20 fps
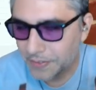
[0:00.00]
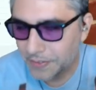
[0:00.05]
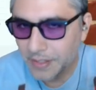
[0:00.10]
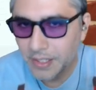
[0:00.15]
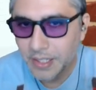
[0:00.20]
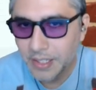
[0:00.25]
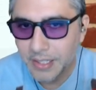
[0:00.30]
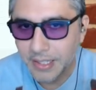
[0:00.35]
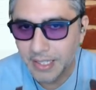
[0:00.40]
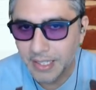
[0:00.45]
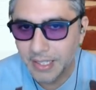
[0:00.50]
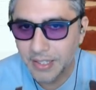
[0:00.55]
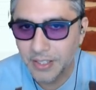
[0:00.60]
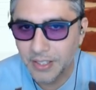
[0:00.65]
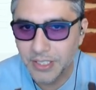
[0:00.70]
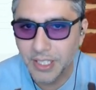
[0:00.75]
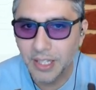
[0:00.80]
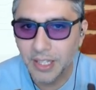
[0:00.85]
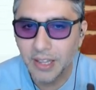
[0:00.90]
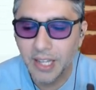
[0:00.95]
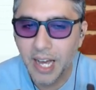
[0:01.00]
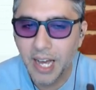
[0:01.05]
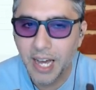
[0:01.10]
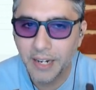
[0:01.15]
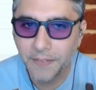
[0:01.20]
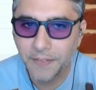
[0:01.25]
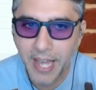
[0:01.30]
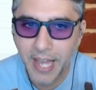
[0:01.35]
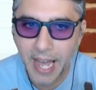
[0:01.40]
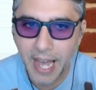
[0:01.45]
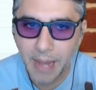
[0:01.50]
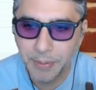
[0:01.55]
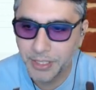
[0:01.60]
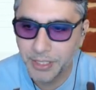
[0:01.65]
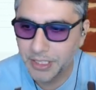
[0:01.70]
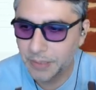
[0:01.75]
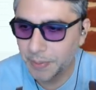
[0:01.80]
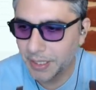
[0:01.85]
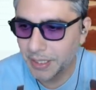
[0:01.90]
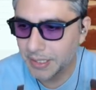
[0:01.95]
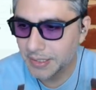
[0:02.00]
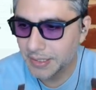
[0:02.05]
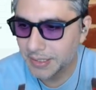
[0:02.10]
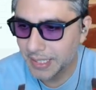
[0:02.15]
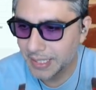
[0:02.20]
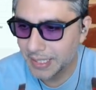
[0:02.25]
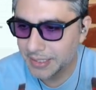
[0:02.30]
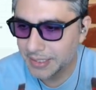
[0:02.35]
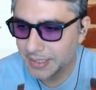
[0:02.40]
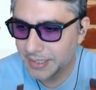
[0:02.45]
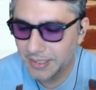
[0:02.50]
there's a lot of captions being sent.